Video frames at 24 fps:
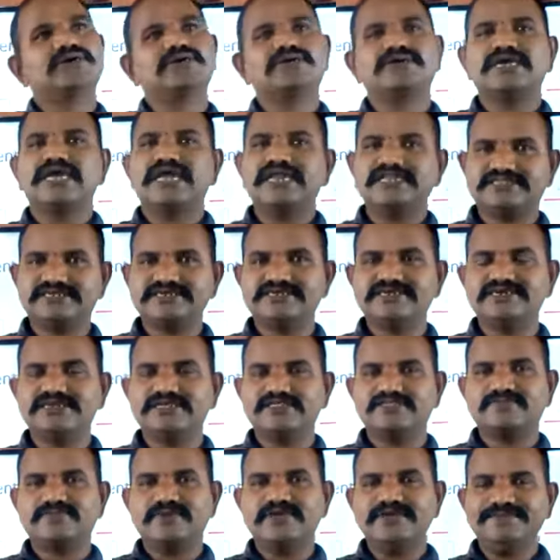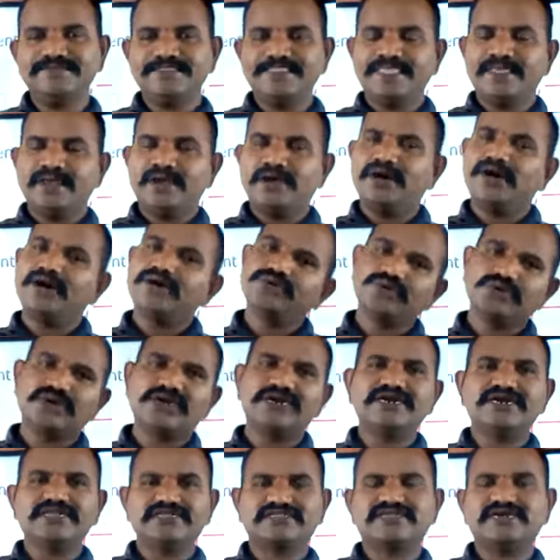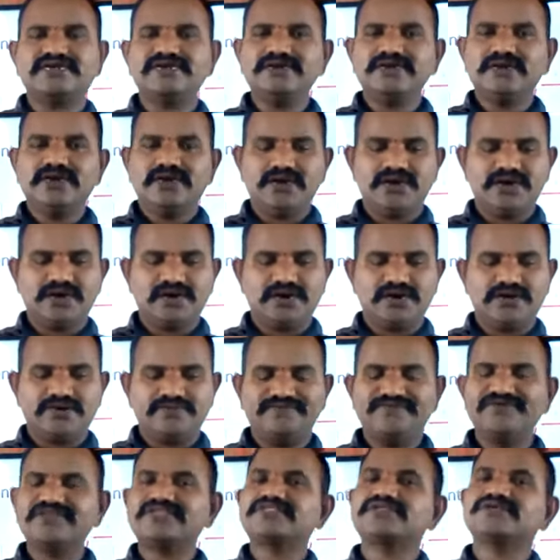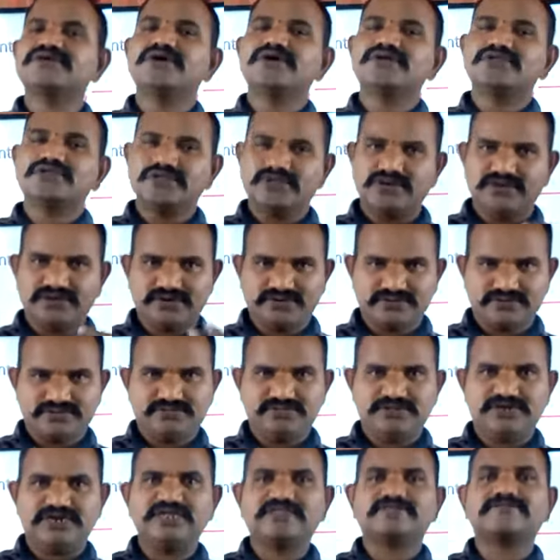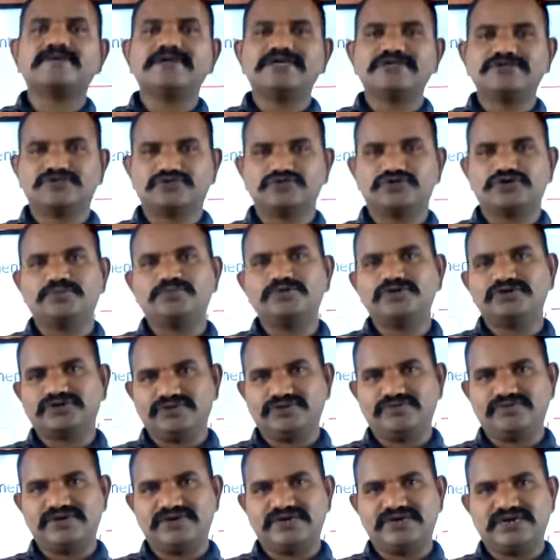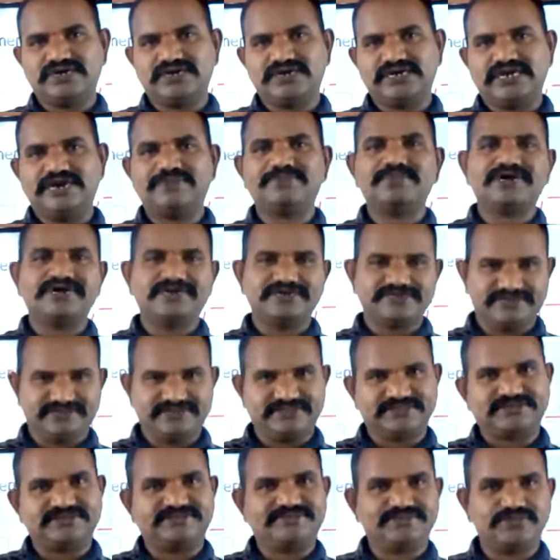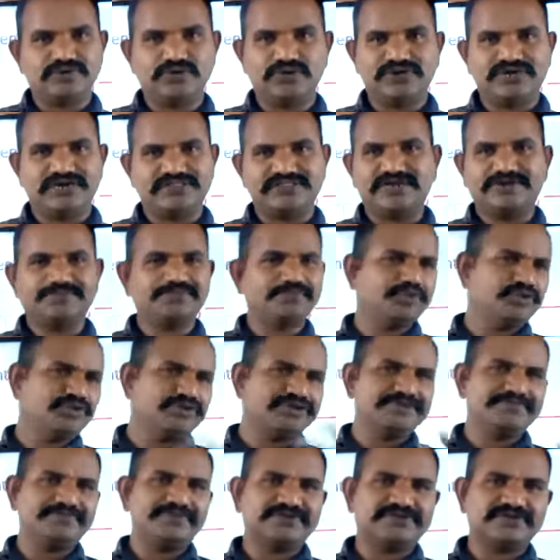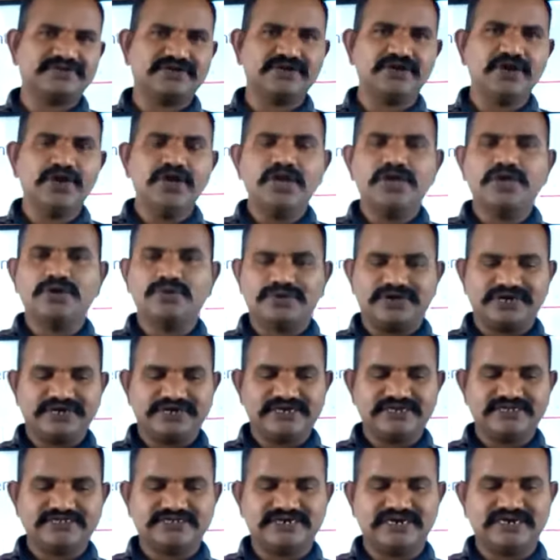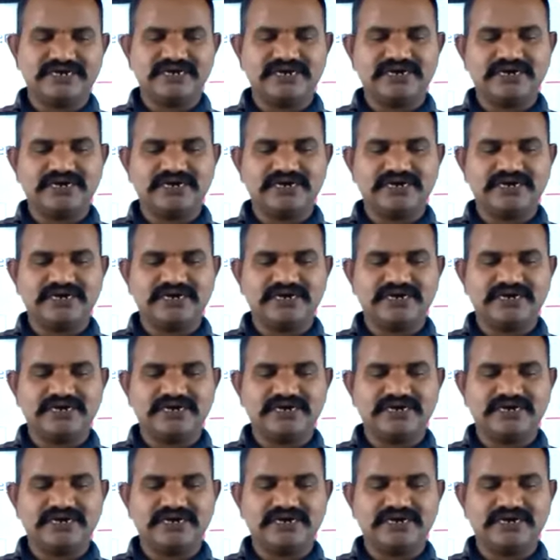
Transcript: LCD display, you can decide which display is suitable to your embedded system. Okay, that purely depends on your interest and